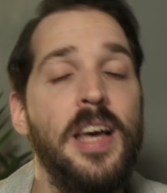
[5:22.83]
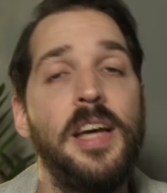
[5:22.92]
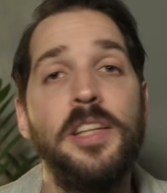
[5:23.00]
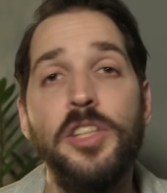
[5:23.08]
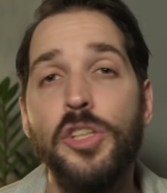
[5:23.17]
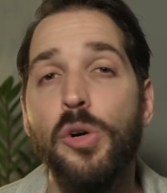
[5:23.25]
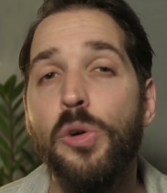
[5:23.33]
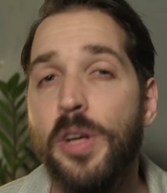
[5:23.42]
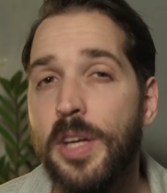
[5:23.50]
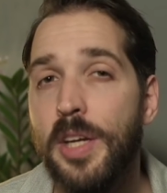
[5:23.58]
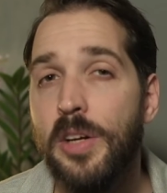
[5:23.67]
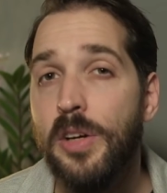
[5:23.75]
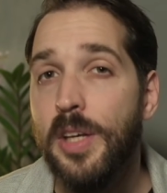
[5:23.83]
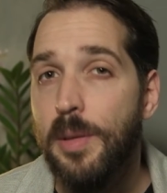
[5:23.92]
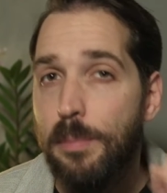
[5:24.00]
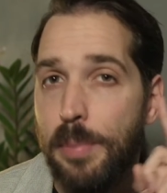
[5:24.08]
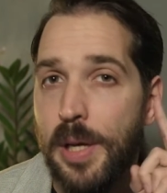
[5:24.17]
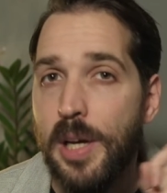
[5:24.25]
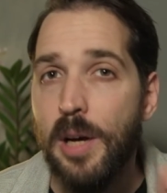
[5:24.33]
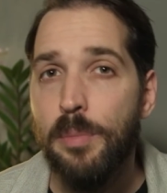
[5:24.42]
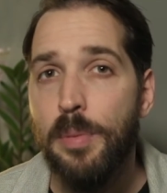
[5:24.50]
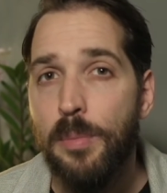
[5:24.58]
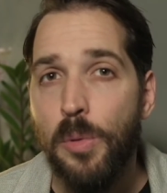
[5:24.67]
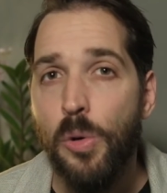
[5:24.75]
and your ear can pick
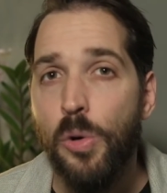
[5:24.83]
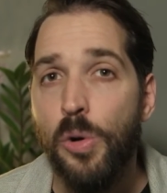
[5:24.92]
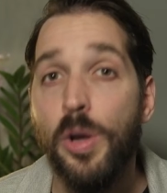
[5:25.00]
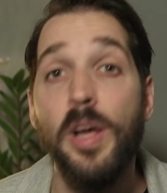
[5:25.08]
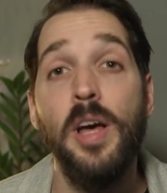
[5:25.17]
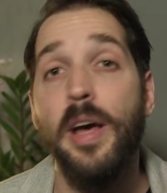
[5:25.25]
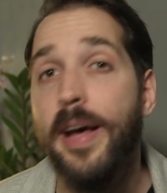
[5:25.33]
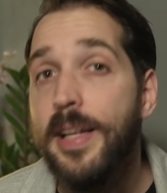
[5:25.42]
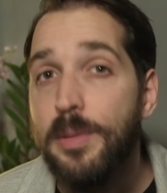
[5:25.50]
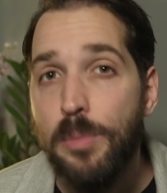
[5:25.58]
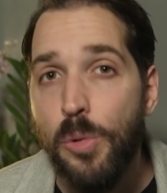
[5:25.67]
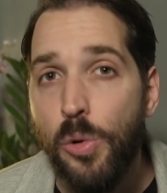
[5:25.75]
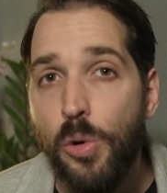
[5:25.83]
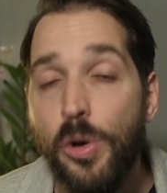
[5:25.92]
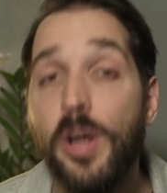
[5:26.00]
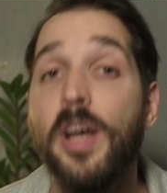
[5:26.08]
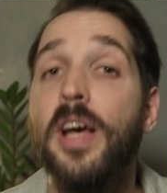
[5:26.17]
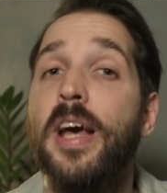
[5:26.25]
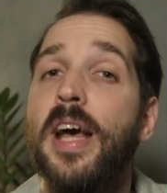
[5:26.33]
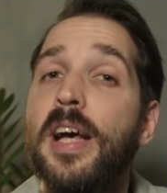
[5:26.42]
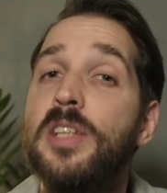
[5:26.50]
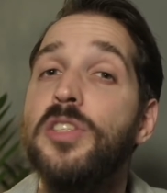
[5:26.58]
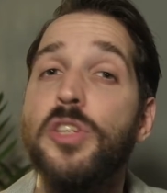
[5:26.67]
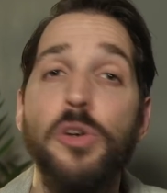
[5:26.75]
up more and more
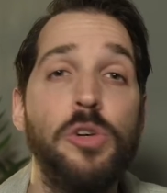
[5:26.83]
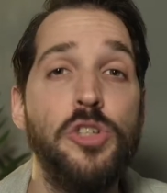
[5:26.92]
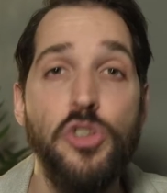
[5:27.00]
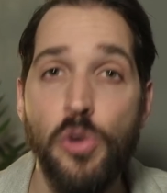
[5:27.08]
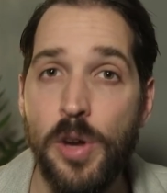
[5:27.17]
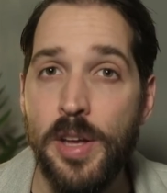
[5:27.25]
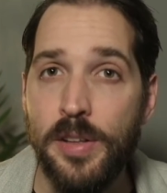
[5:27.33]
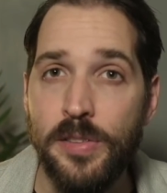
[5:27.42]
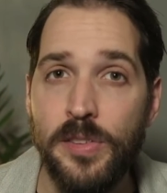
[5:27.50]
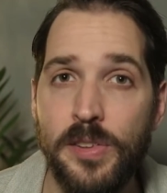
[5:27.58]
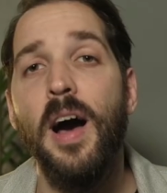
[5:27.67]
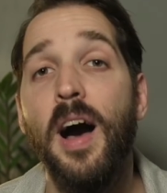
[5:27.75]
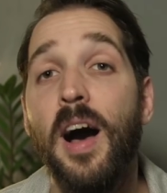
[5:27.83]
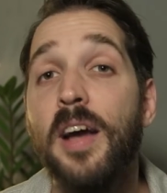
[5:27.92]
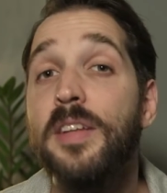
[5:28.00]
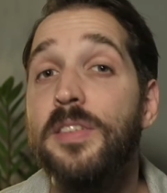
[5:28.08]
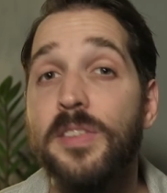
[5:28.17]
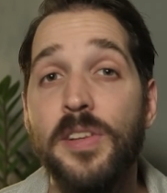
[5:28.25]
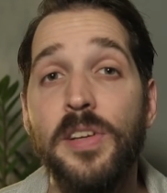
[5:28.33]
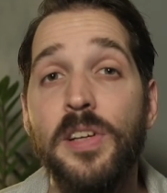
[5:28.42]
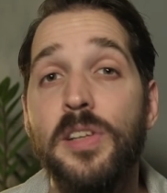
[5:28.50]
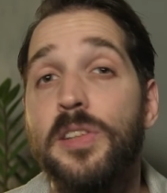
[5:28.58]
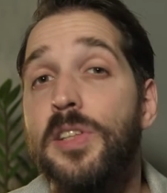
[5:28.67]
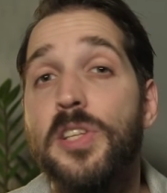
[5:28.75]
as you are trained. I
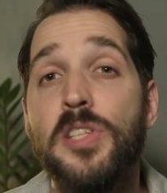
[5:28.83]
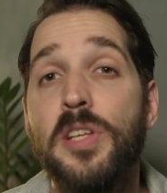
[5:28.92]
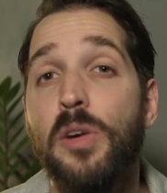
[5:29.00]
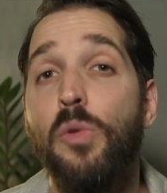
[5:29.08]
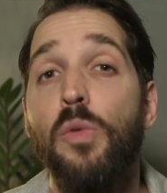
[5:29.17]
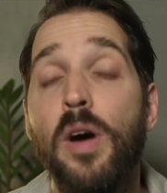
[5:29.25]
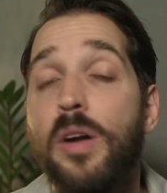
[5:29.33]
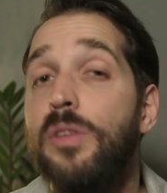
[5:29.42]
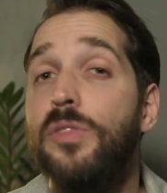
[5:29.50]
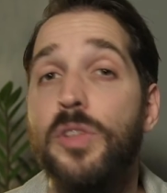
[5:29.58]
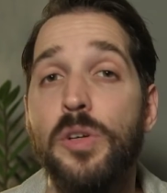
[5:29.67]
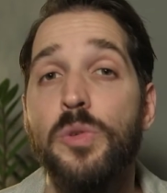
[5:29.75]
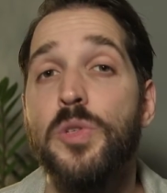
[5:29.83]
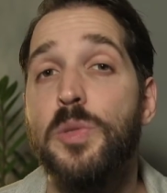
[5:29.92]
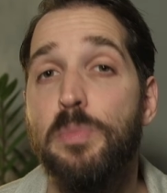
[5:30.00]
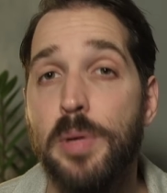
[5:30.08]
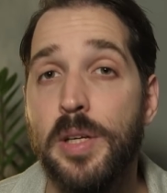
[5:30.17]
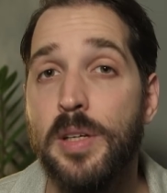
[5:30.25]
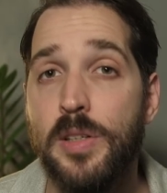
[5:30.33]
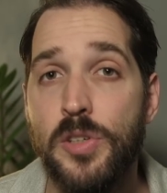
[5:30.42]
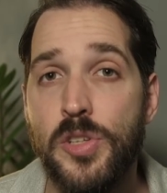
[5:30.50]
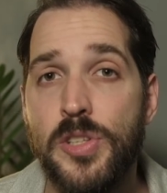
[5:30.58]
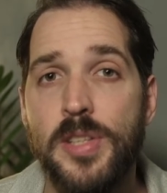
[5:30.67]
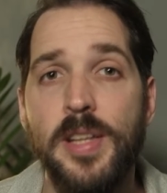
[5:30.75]
think these are one of those
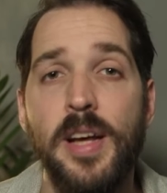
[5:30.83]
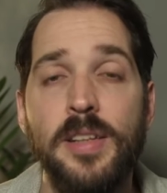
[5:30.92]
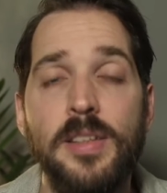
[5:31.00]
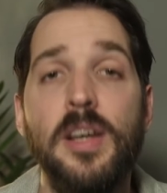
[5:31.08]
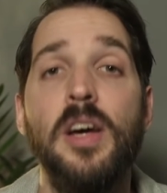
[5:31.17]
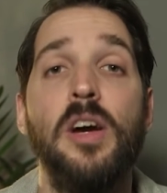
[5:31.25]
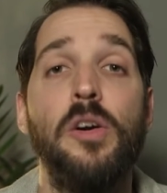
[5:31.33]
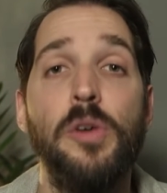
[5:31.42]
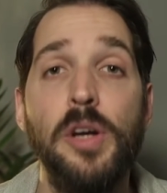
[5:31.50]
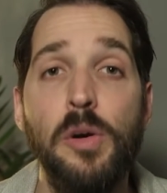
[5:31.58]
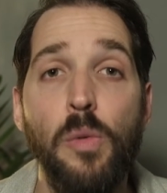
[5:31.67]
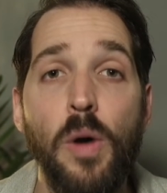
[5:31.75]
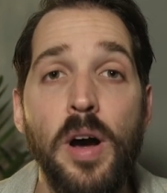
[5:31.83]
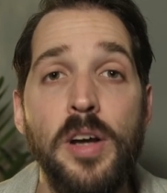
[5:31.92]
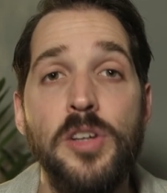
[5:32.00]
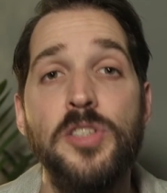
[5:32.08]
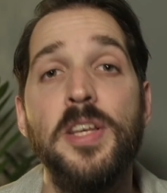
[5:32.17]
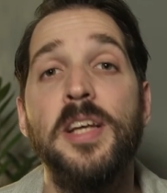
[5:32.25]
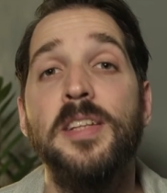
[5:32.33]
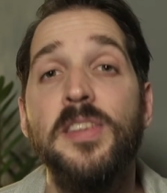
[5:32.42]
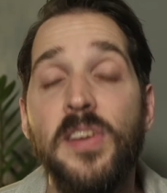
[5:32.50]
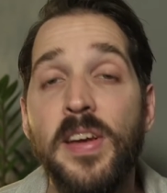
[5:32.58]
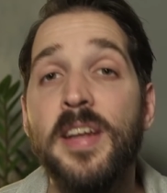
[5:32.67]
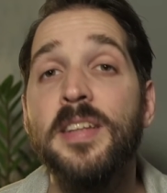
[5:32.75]
speakers that requires
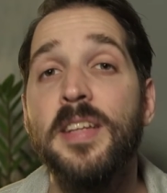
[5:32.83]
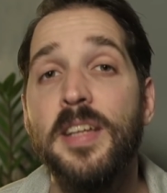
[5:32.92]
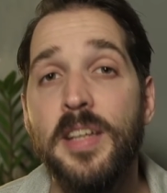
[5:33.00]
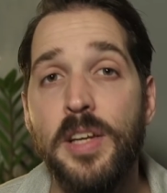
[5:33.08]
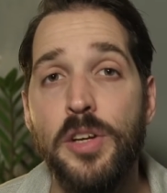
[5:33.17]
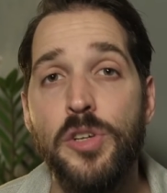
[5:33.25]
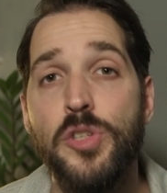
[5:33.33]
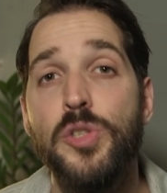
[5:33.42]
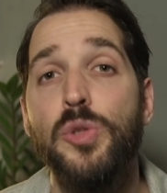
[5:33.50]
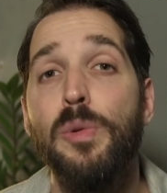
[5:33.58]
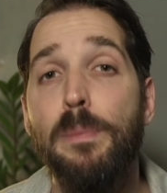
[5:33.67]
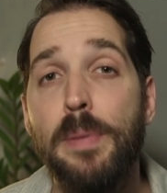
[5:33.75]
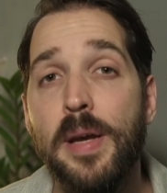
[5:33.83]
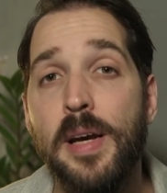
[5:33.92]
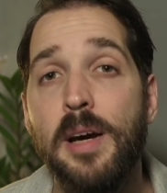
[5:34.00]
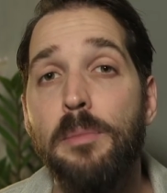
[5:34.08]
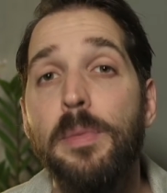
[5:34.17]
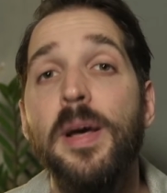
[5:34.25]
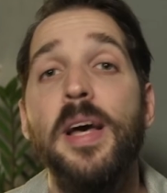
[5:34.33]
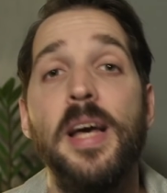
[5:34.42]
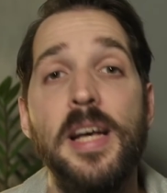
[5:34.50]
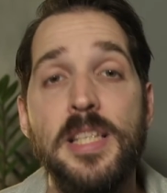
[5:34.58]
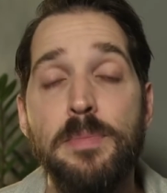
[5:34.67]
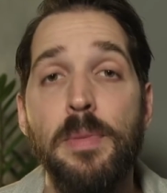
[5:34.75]
trained ears to pick up
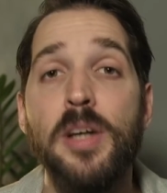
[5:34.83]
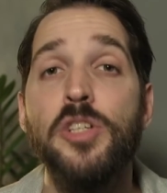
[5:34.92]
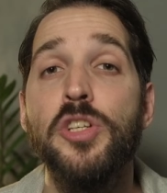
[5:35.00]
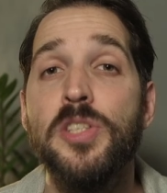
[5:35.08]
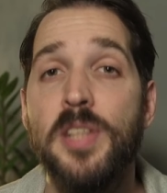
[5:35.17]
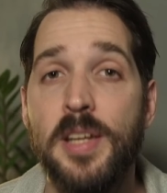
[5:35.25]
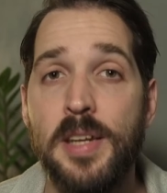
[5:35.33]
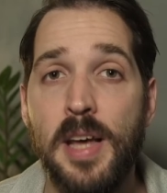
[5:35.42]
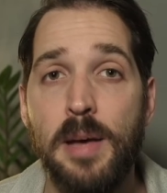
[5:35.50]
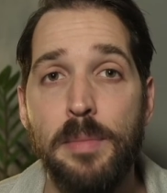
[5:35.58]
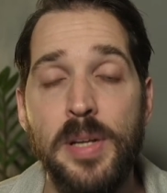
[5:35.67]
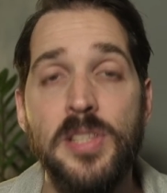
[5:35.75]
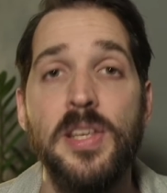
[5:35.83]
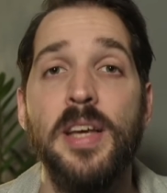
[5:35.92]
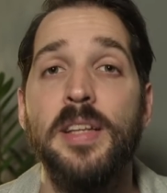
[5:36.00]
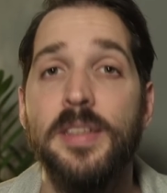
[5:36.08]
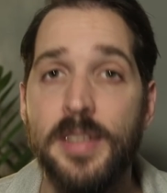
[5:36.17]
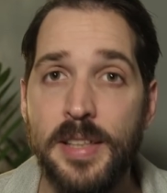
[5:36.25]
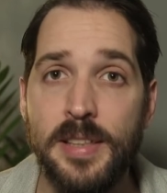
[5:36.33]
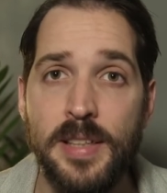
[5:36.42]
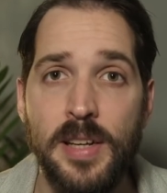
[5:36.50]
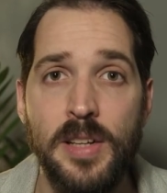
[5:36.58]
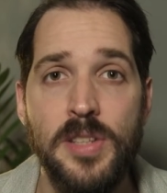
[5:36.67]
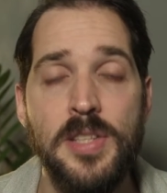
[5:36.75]
as much as dynamics and
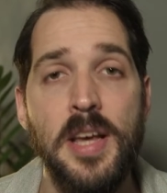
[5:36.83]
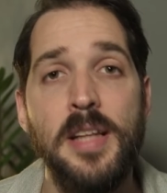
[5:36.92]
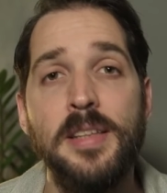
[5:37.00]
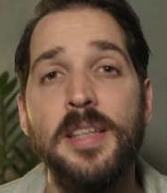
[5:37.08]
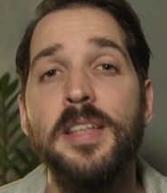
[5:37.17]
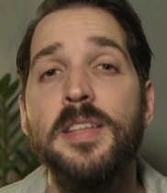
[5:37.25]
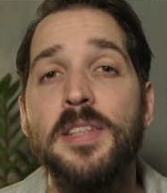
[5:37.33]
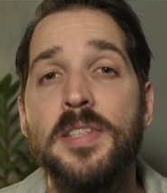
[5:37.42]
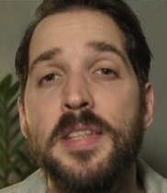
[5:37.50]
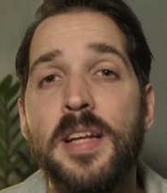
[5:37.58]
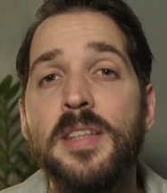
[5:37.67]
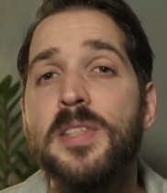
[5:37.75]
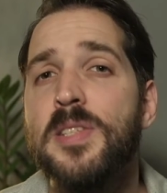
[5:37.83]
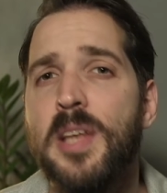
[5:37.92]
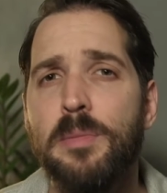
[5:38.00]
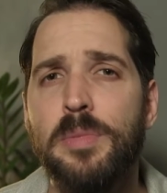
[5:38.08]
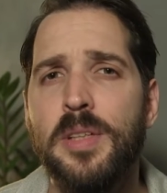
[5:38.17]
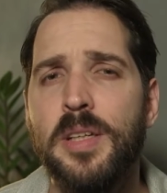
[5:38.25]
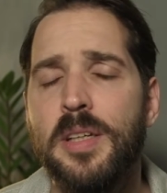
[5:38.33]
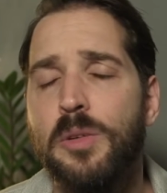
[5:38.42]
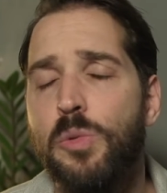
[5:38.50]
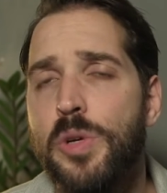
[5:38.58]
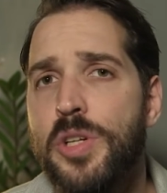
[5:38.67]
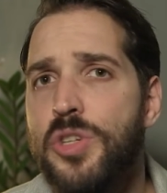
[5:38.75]
details, and it is not something
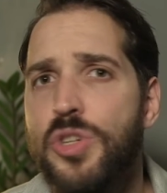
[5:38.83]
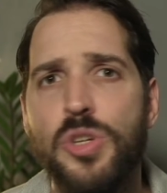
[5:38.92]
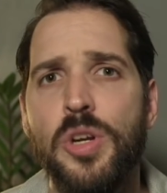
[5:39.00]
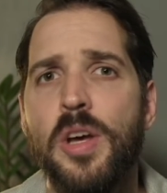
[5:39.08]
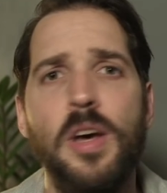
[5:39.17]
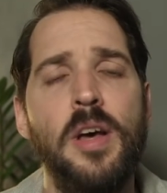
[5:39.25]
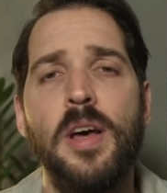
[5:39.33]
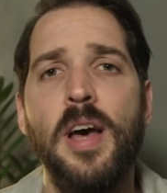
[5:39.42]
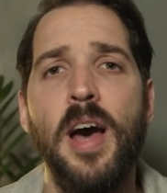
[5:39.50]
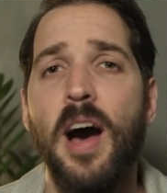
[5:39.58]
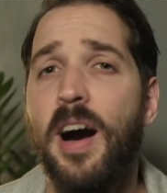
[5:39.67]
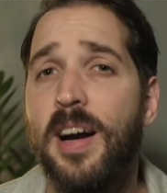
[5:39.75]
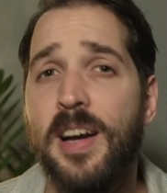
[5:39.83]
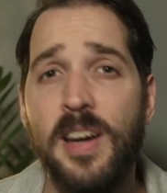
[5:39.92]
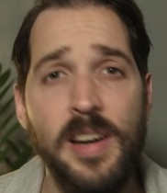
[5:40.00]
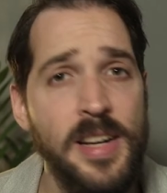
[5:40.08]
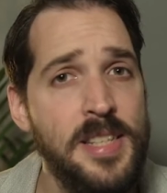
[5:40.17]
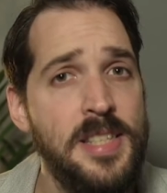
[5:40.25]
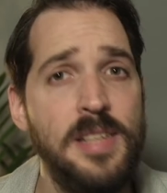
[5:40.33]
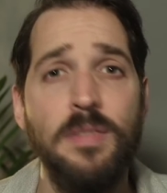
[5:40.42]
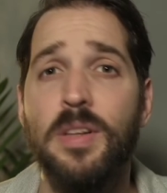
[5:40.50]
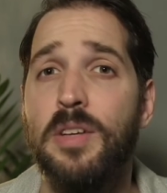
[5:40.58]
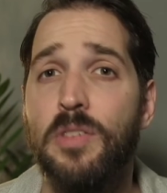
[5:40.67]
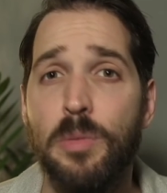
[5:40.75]
which
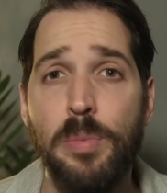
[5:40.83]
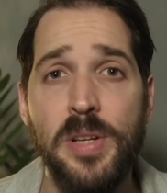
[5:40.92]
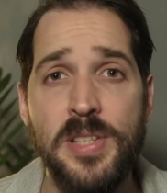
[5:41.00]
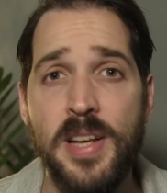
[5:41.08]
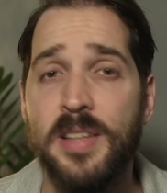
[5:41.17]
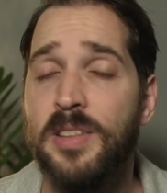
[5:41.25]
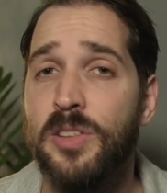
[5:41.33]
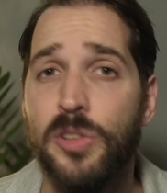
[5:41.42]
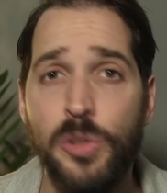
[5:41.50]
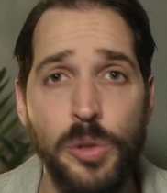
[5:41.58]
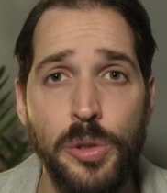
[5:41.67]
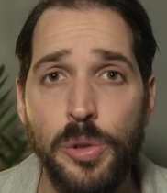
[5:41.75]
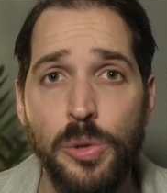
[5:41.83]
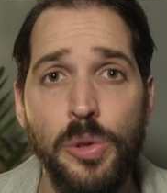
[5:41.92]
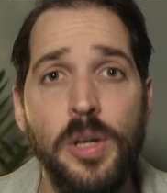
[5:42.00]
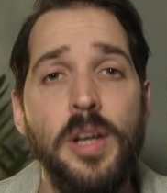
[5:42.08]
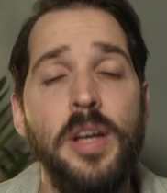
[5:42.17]
aggressively will present it to you.